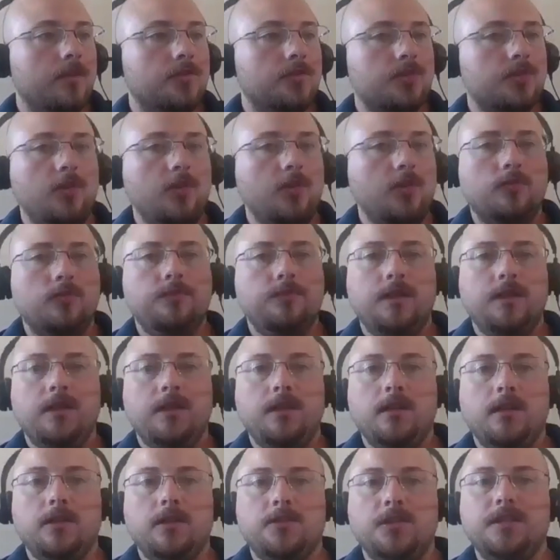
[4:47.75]

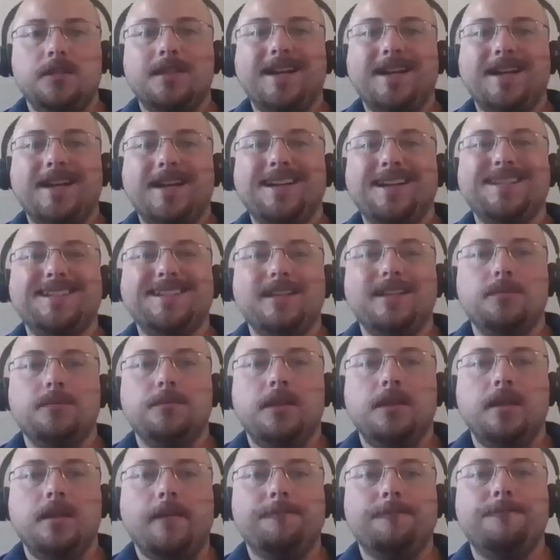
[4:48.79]
she texted
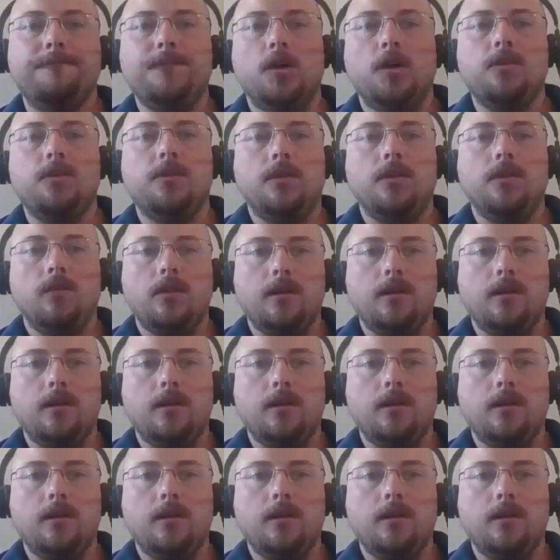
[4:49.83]
me a photo